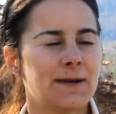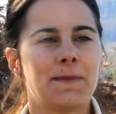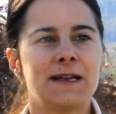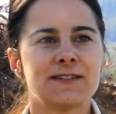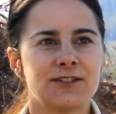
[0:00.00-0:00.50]
a
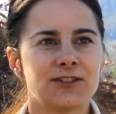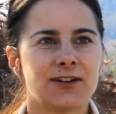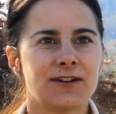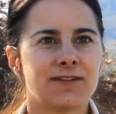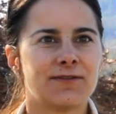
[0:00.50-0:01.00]

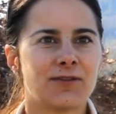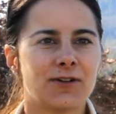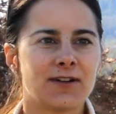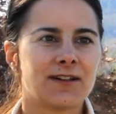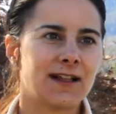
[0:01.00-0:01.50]
messenger
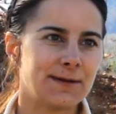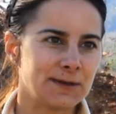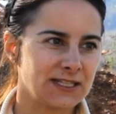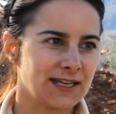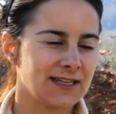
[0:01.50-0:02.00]
for climate
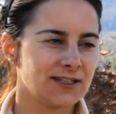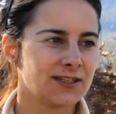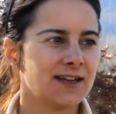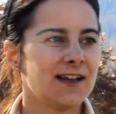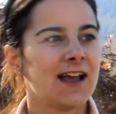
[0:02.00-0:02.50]
change
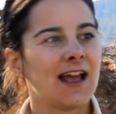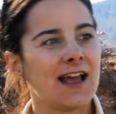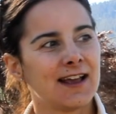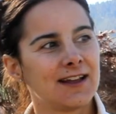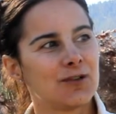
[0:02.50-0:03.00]

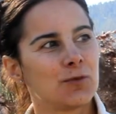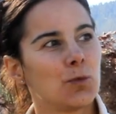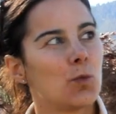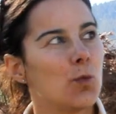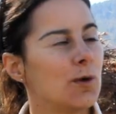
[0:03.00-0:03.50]
and
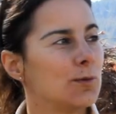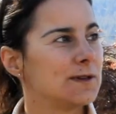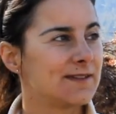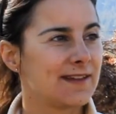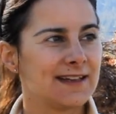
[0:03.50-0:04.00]
what we're
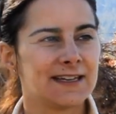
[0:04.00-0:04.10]
seeing